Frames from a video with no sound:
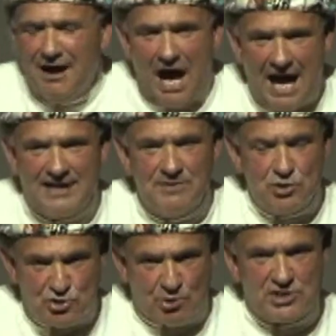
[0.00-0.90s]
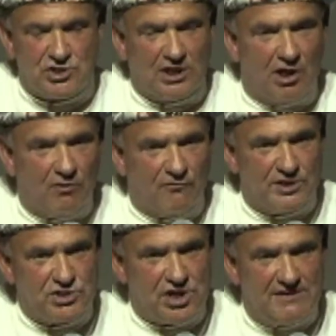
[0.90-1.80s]
I am a nutritional
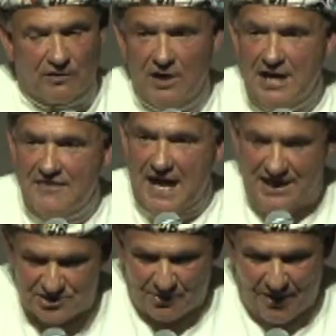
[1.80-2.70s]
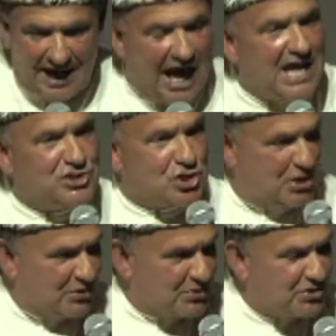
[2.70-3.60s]
overachiever. That is the way I
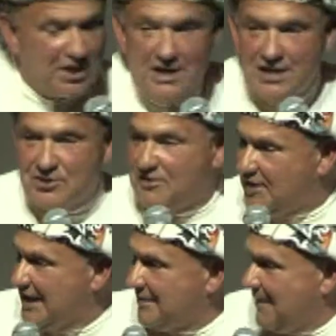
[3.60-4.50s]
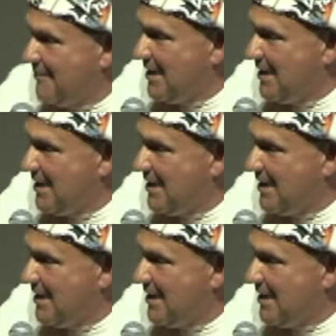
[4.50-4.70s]
choose to think about